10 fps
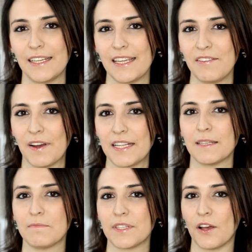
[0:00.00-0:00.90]
he finds
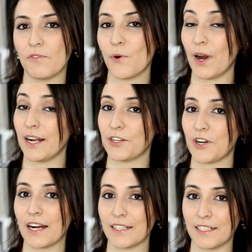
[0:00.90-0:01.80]
himself quite
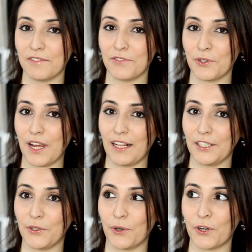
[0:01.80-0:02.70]
attractive to
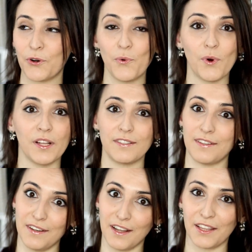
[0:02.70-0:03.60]
Eleanor who wants
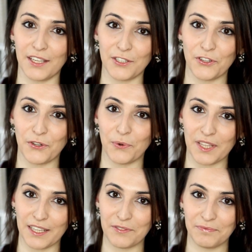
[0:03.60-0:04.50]
nothing to do with
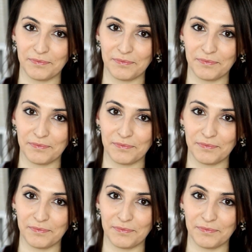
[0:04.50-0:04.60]
it.